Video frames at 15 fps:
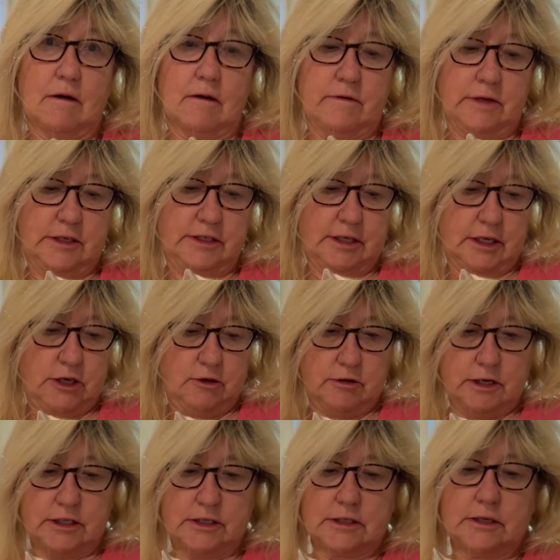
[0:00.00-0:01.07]
are these the
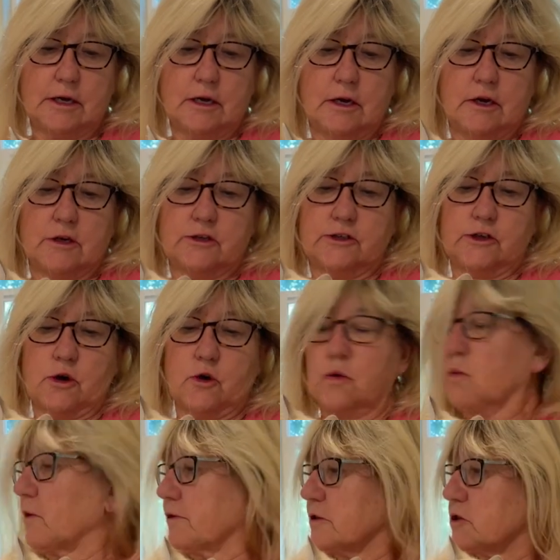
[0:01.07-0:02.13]
cutest? Oh so
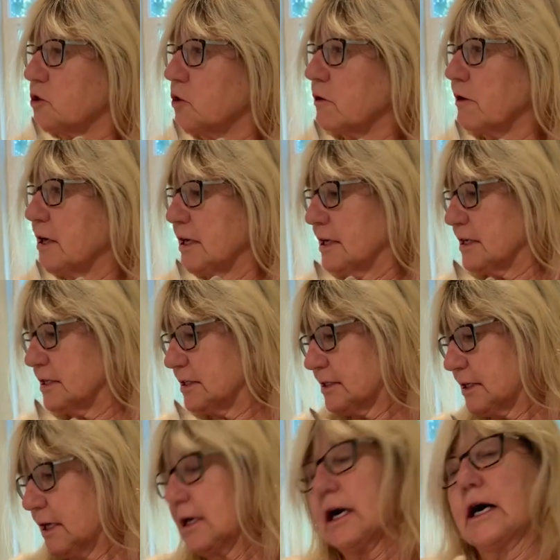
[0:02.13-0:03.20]
what the story
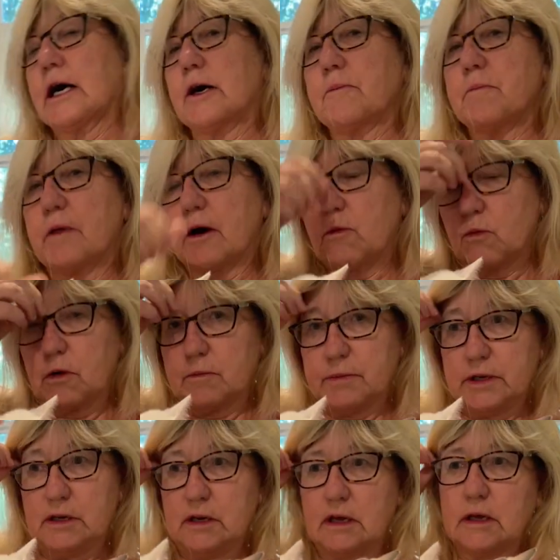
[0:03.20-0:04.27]
is, um, a
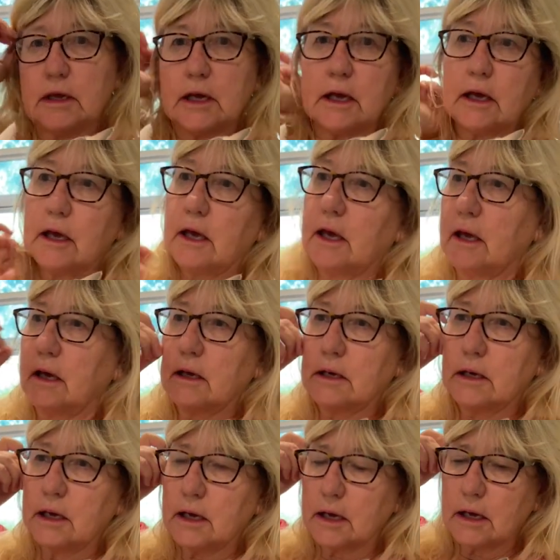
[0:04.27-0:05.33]
woman
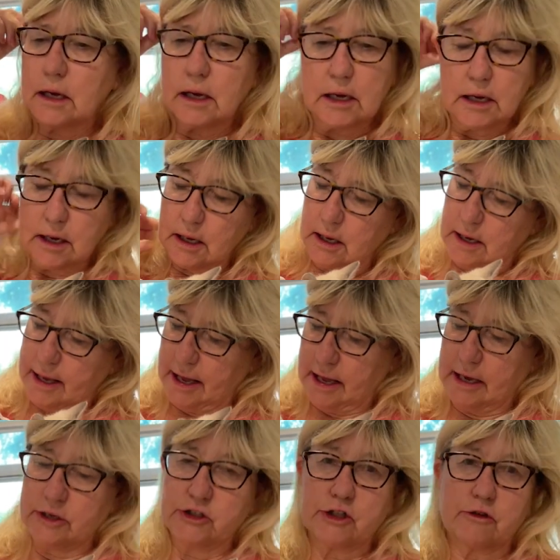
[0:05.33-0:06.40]
in
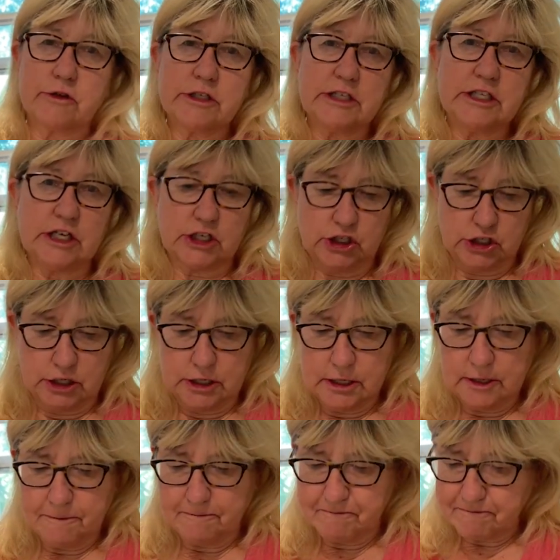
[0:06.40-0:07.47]
a
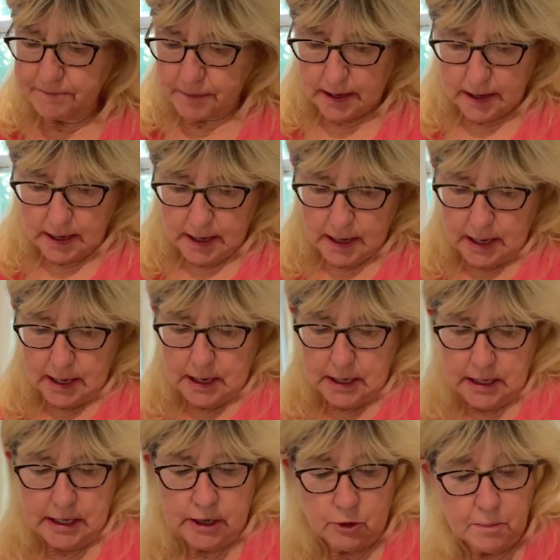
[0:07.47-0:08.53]
jurisdiction
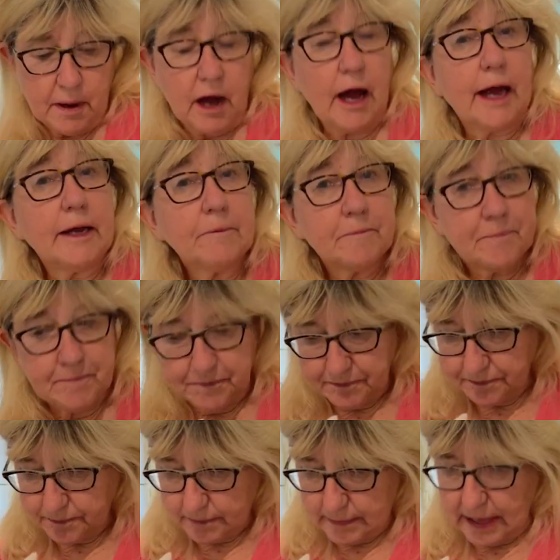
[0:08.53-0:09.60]
nearby
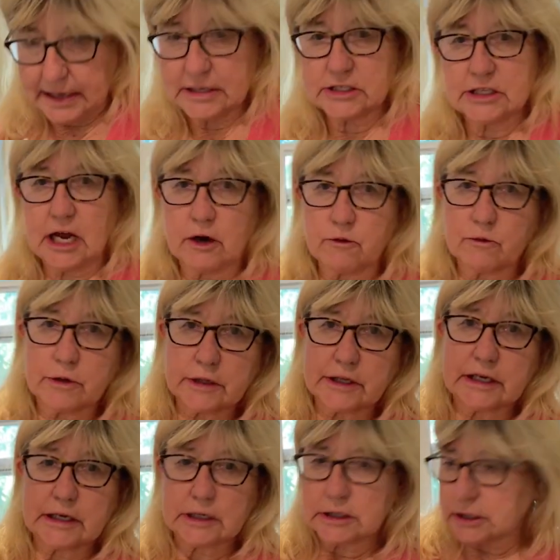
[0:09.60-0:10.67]
that is not
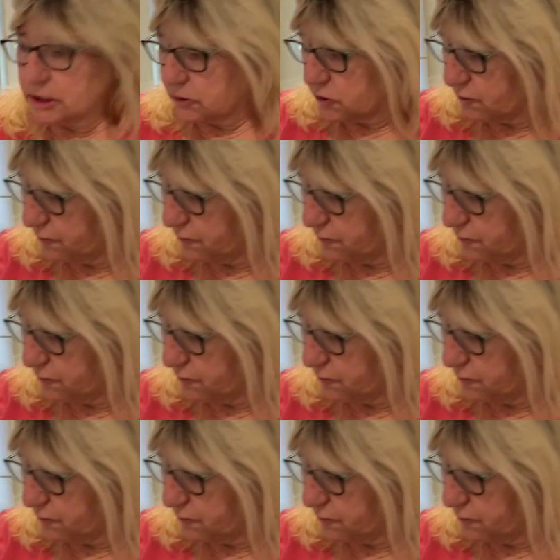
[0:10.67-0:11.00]
really in